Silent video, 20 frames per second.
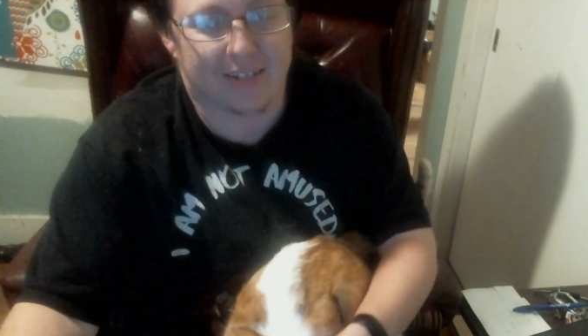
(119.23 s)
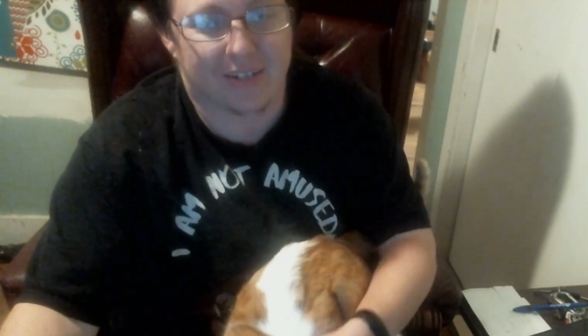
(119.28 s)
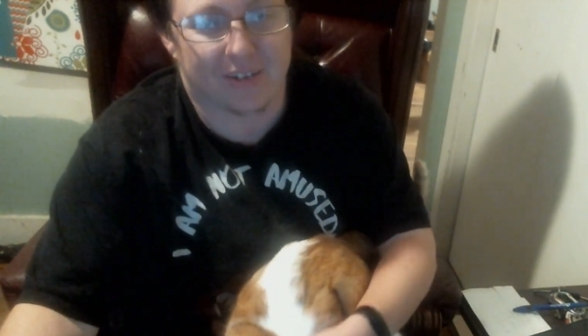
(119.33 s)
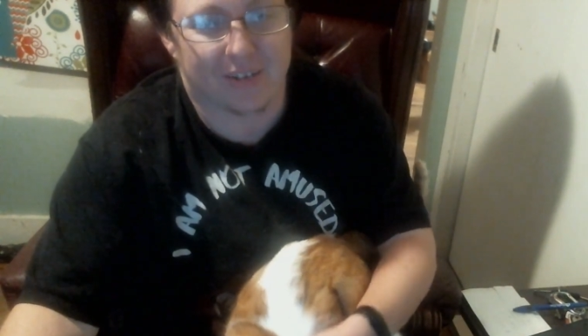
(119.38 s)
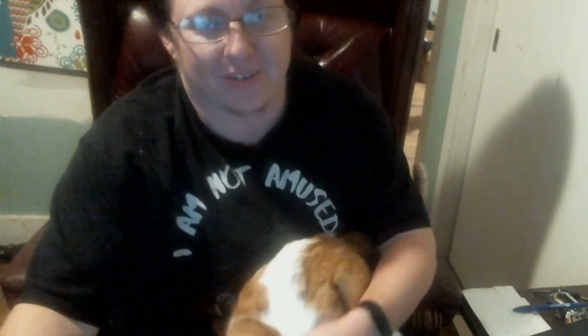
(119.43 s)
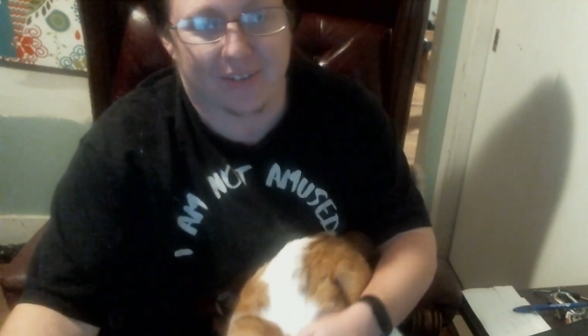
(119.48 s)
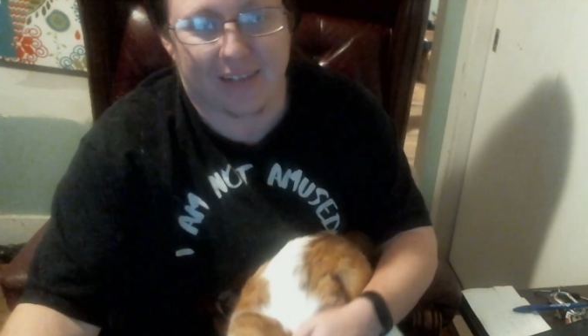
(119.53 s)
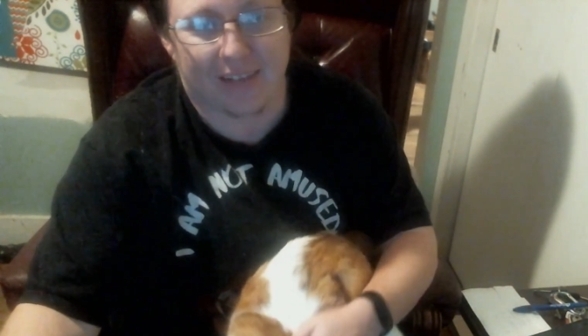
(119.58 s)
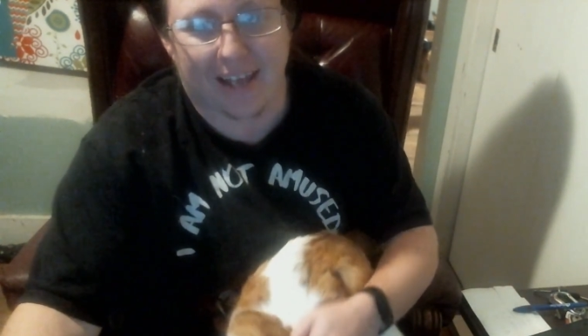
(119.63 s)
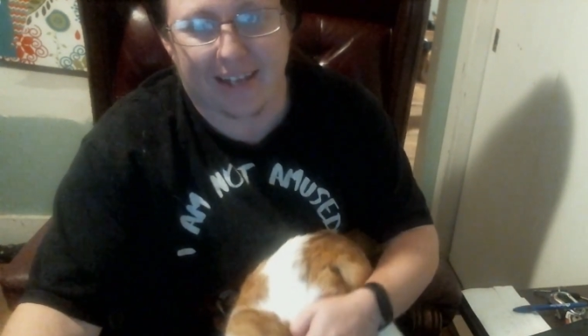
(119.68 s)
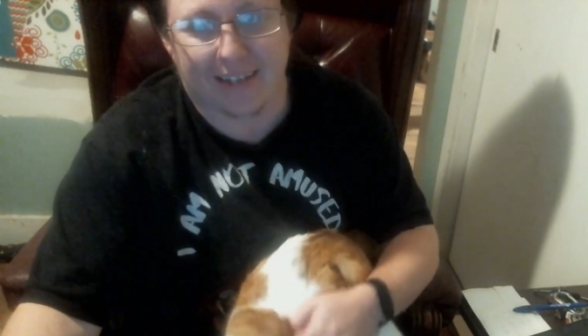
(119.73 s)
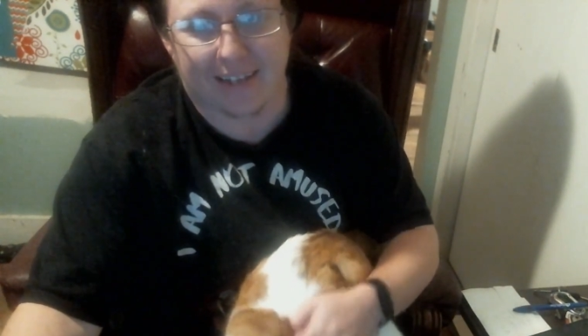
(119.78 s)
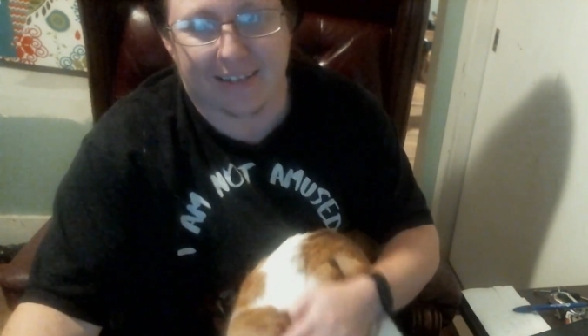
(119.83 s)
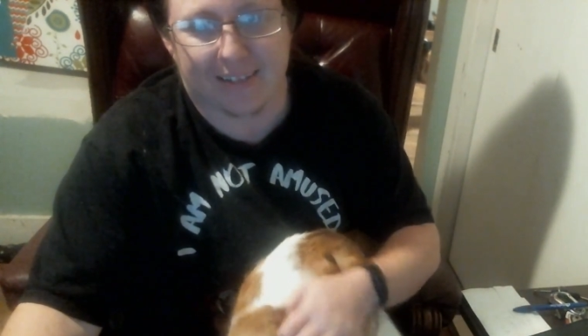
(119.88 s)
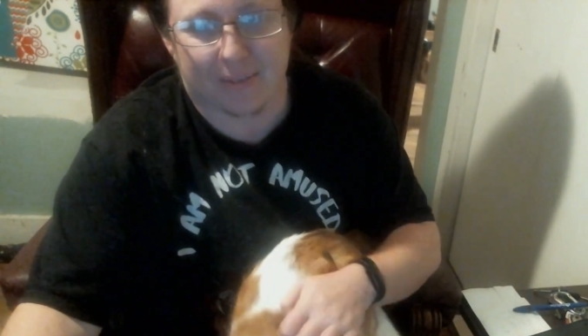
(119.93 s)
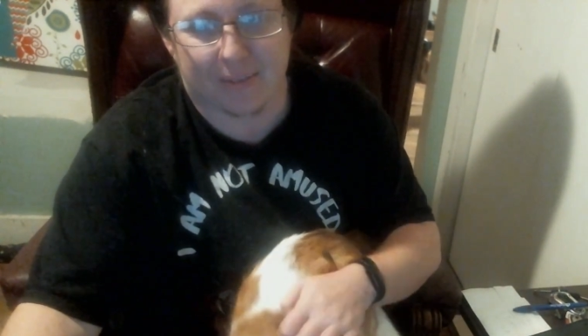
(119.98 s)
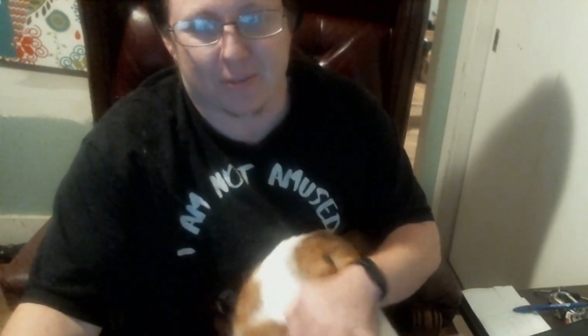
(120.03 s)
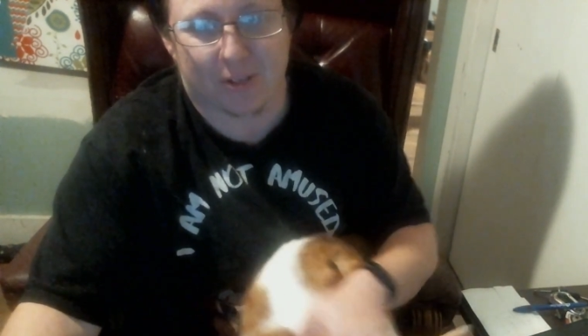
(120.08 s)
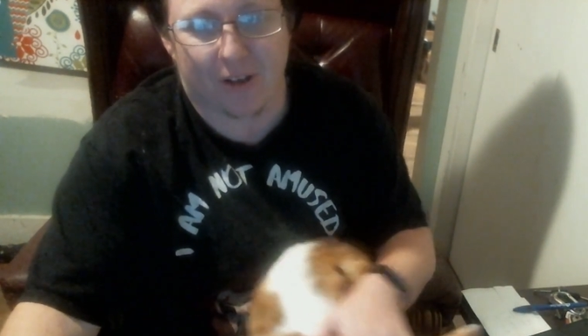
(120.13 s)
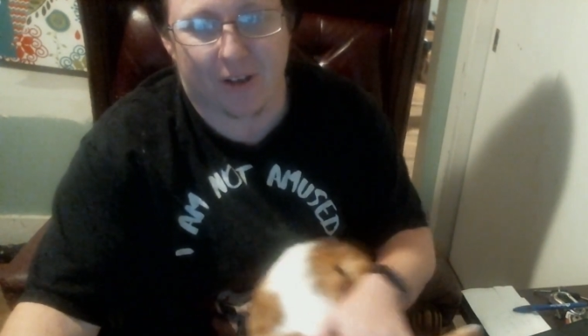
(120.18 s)
to like and
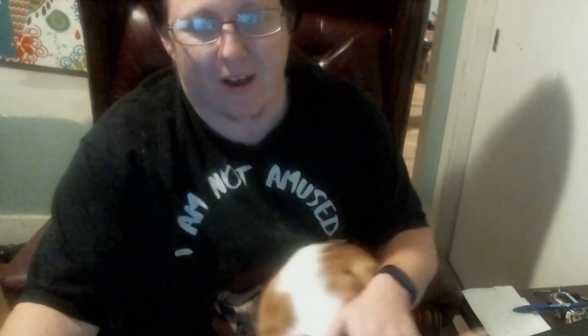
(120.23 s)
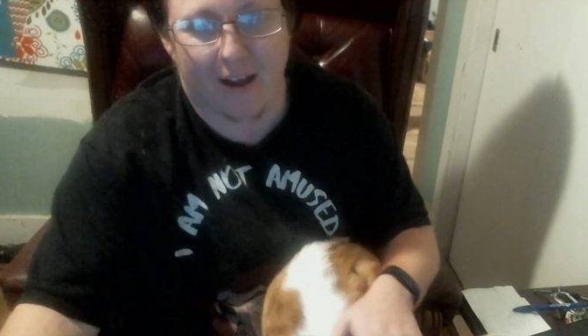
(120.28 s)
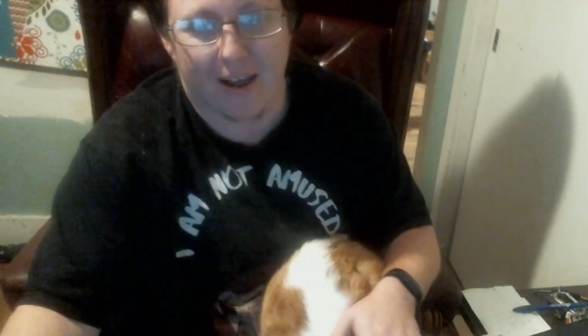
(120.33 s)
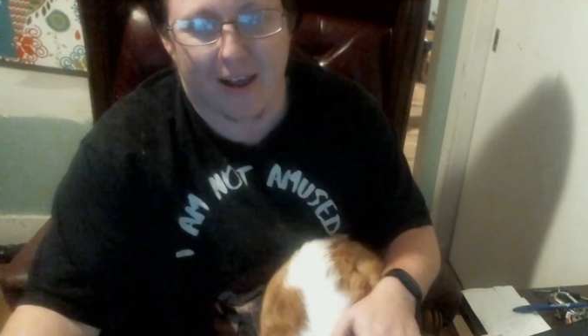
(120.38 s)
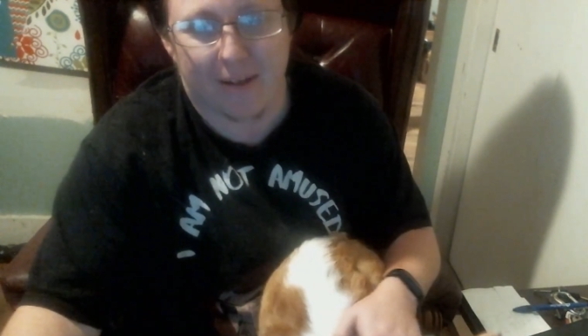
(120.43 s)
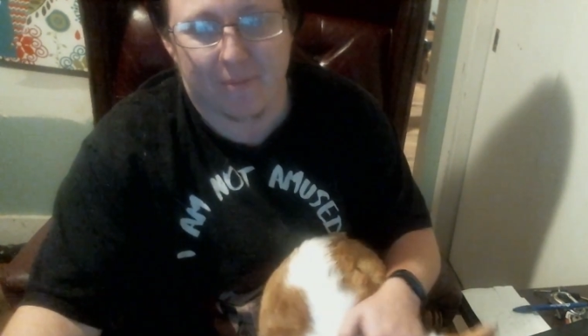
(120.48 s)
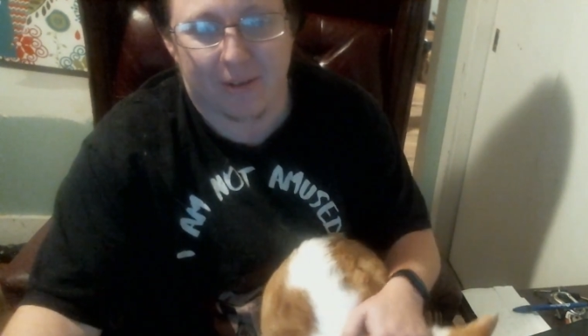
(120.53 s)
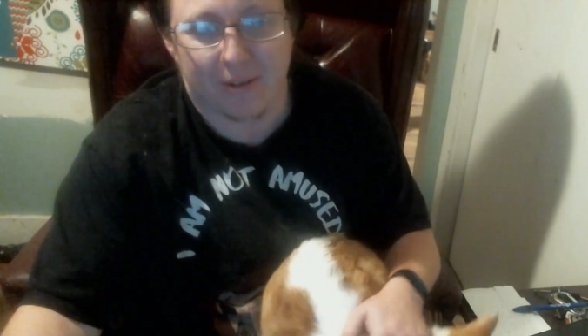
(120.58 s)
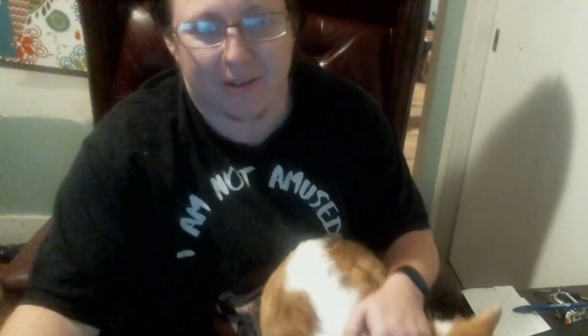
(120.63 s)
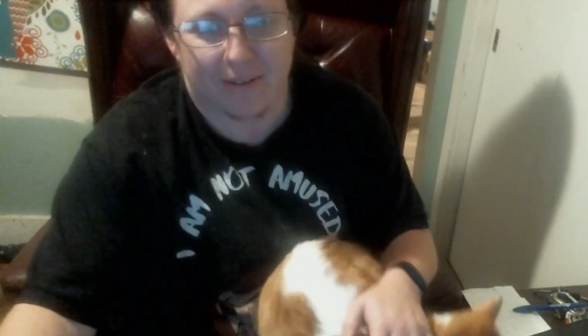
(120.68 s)
subscribe.